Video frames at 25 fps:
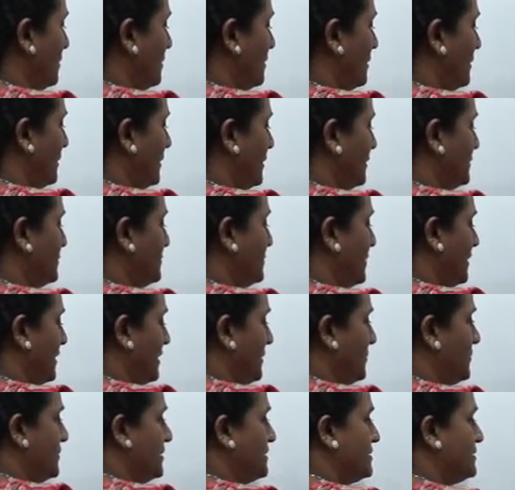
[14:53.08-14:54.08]
It is
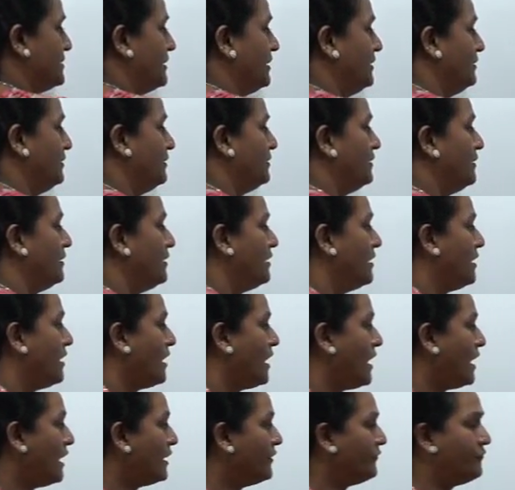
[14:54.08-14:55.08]
20%.
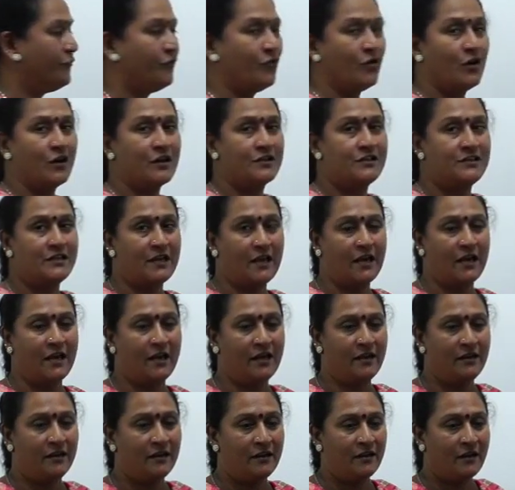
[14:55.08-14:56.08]
and for
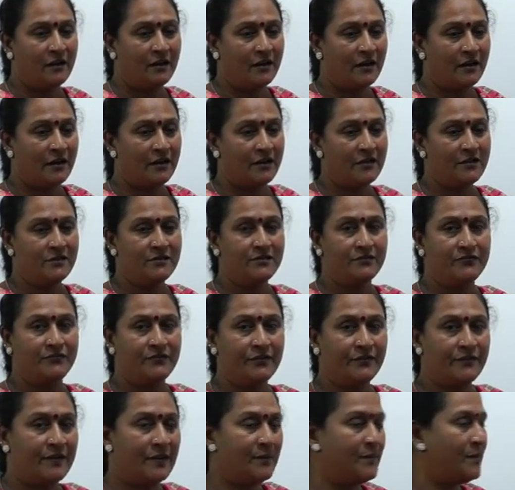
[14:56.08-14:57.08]
chair it is
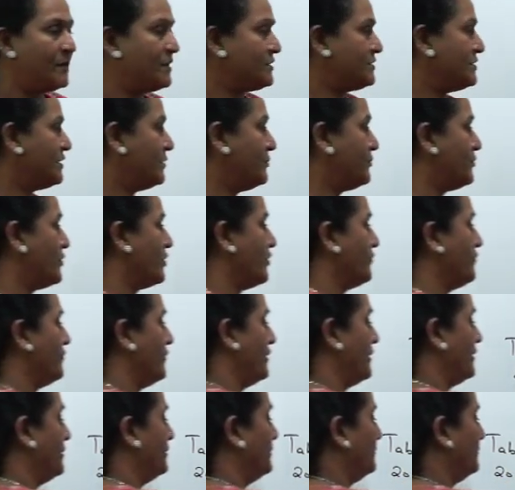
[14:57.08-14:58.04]
50% profit.